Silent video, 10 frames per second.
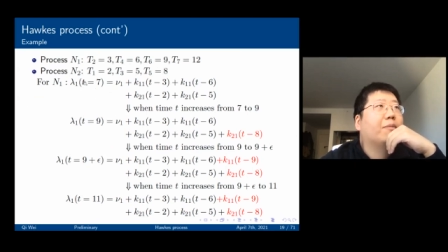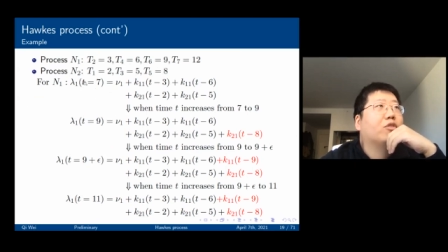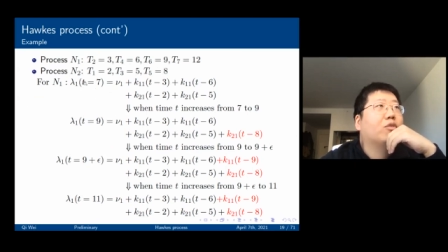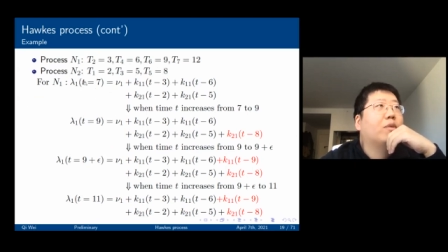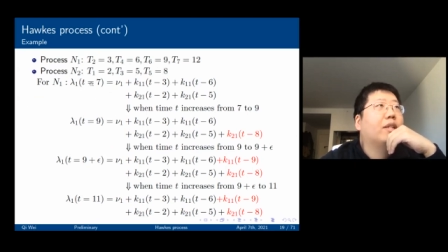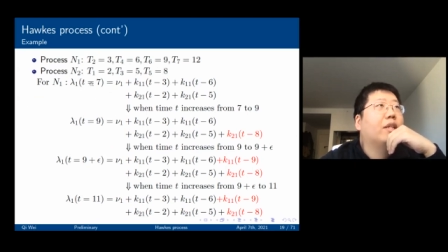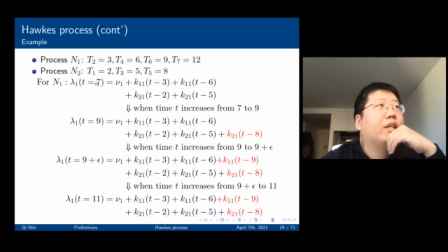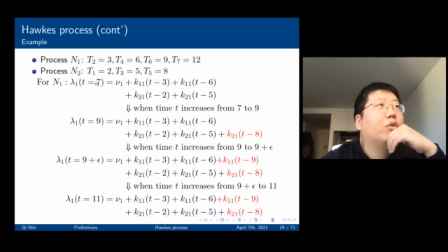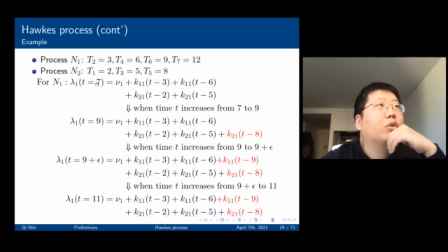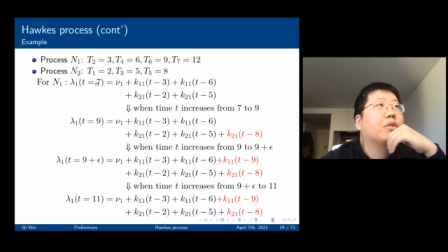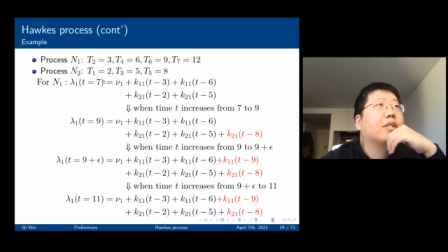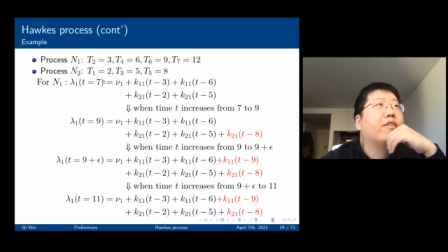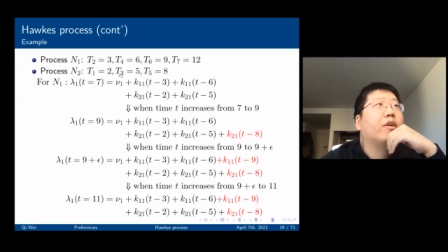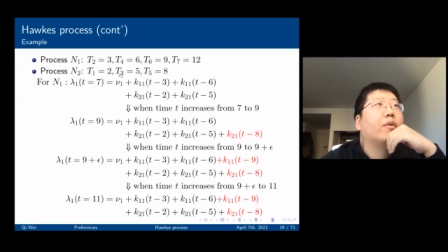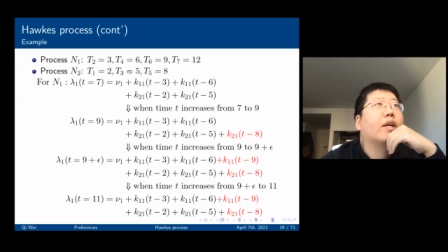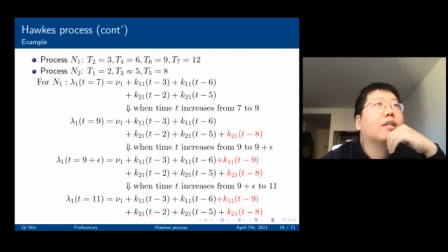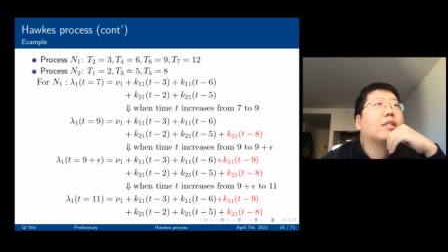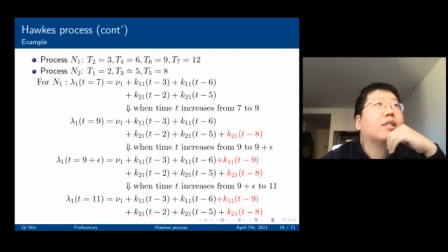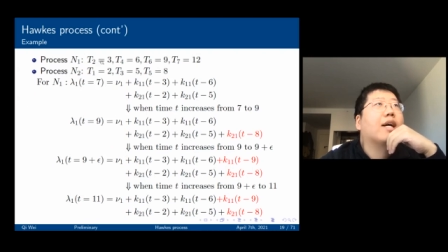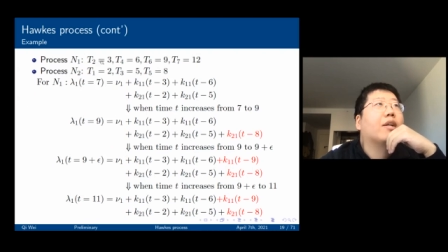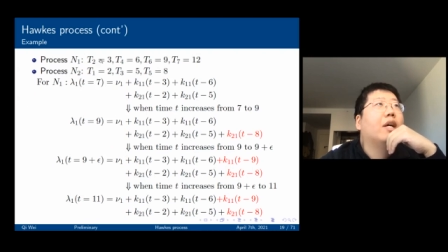So when t equal to 7, we can see that